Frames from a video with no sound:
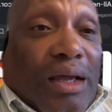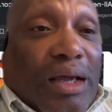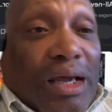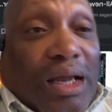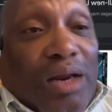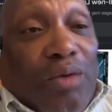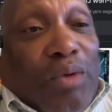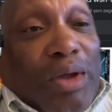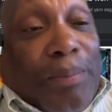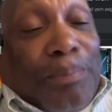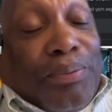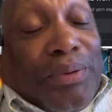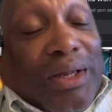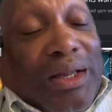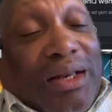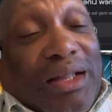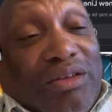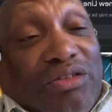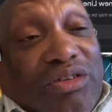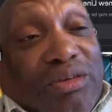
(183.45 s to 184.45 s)
Anyway,
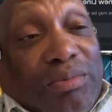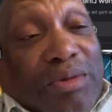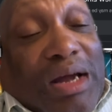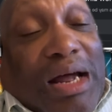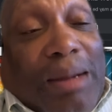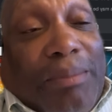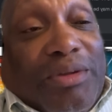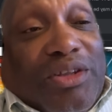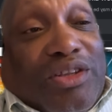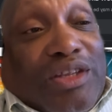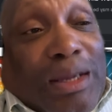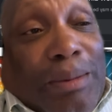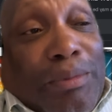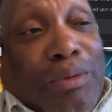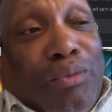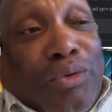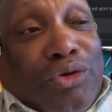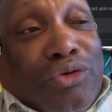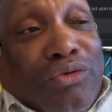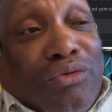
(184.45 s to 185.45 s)
please leave some comments. Tell me
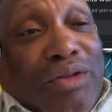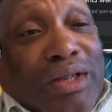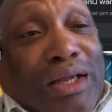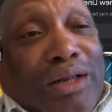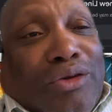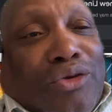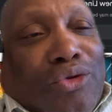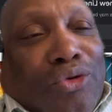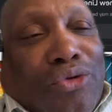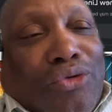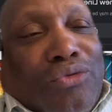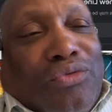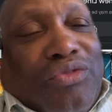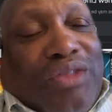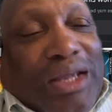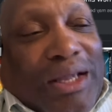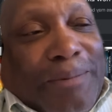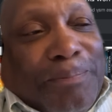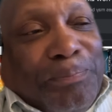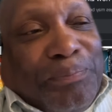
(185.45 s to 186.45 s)
what you think. Do you
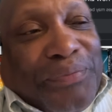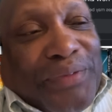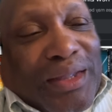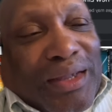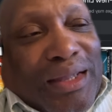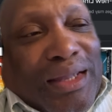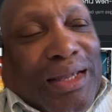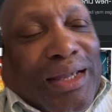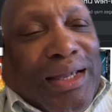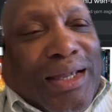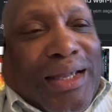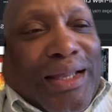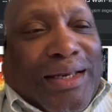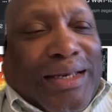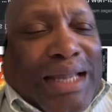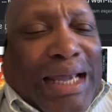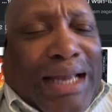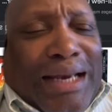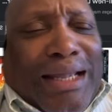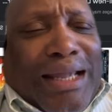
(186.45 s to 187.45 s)
think
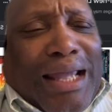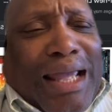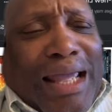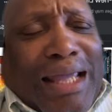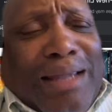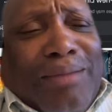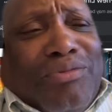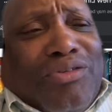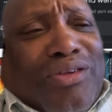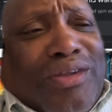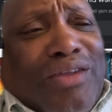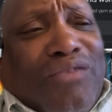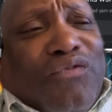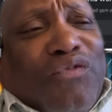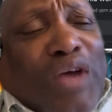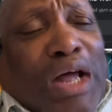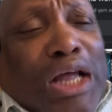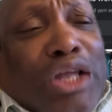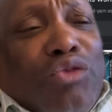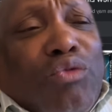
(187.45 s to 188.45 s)
that AMC's
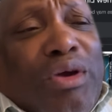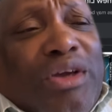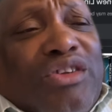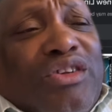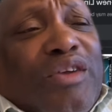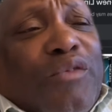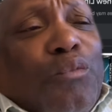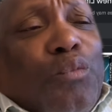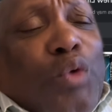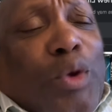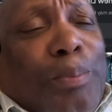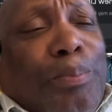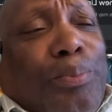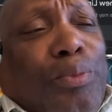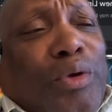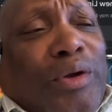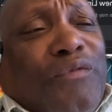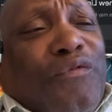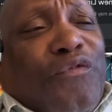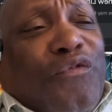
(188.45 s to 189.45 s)
valuation of
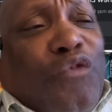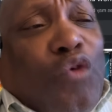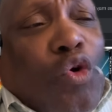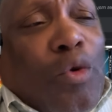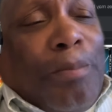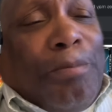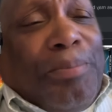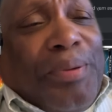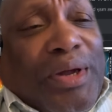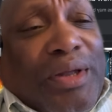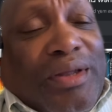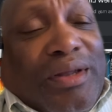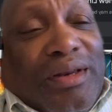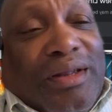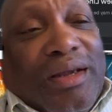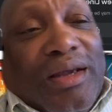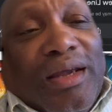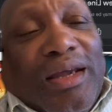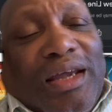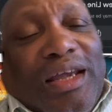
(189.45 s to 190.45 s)
$1.4 billion
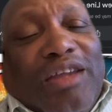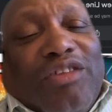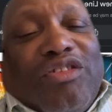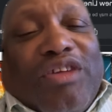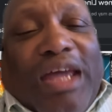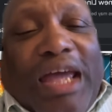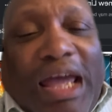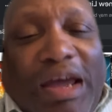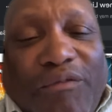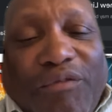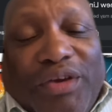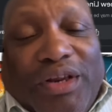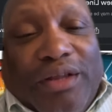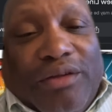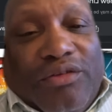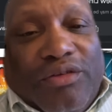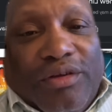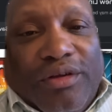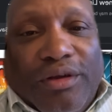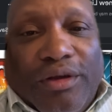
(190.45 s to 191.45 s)
is
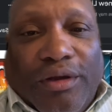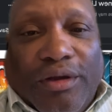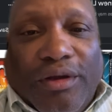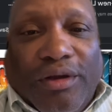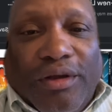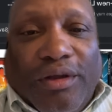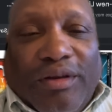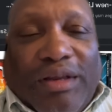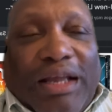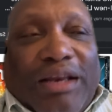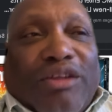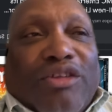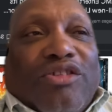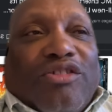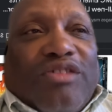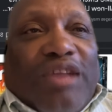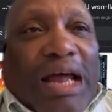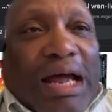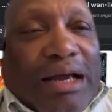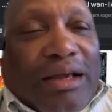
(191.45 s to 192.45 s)
evidence that the
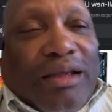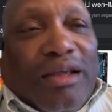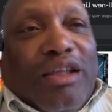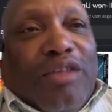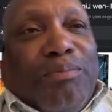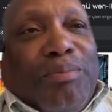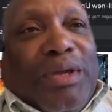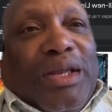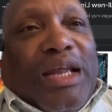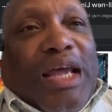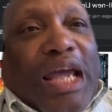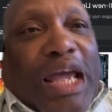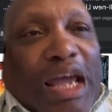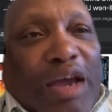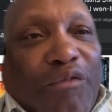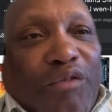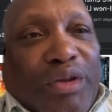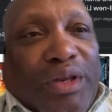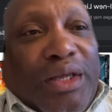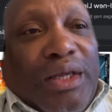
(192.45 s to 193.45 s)
stock is being
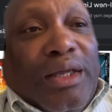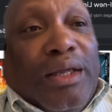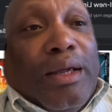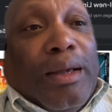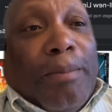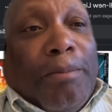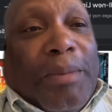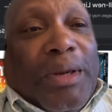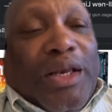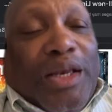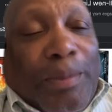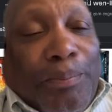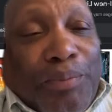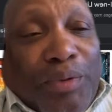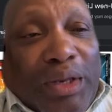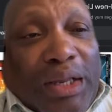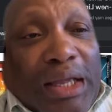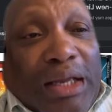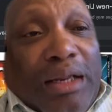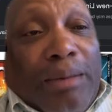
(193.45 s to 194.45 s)
heavily
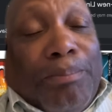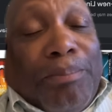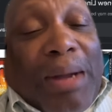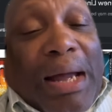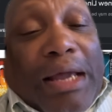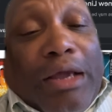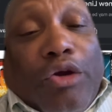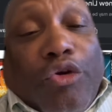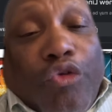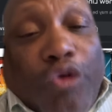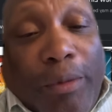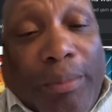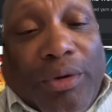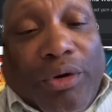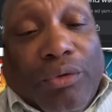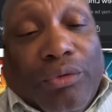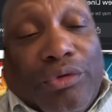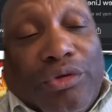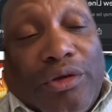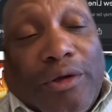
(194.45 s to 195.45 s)
manipulated by
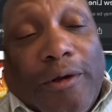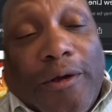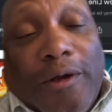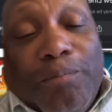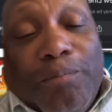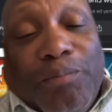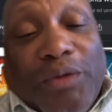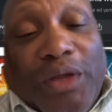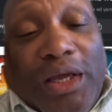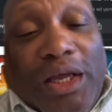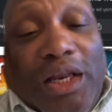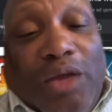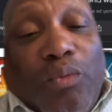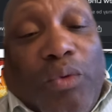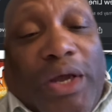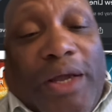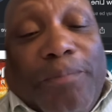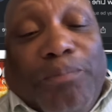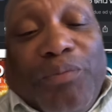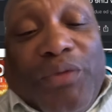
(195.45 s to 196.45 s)
criminals?
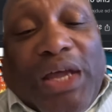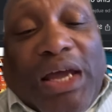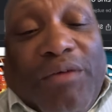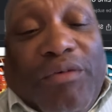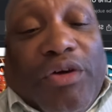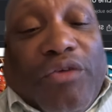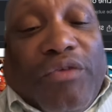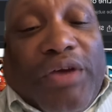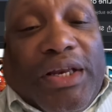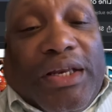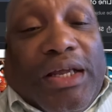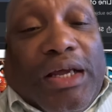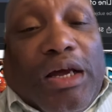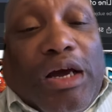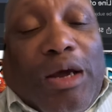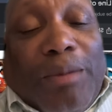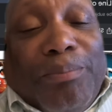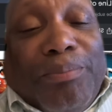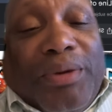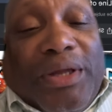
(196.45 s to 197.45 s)
Anyway, have a great day.
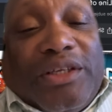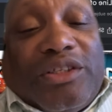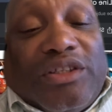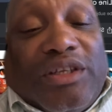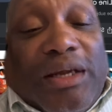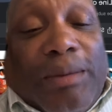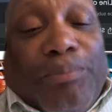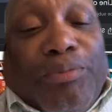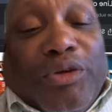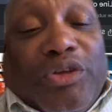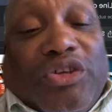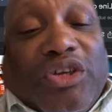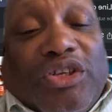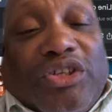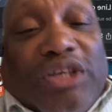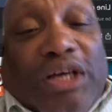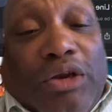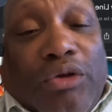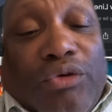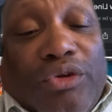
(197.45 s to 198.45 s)
God bless, and I
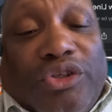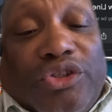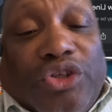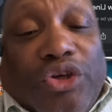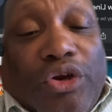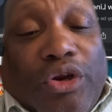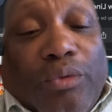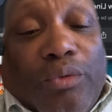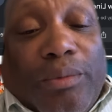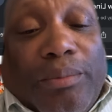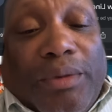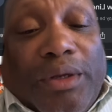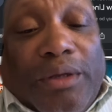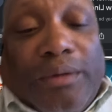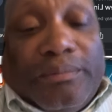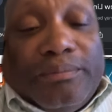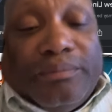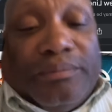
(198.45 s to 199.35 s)
appreciate y'all on this journey with me.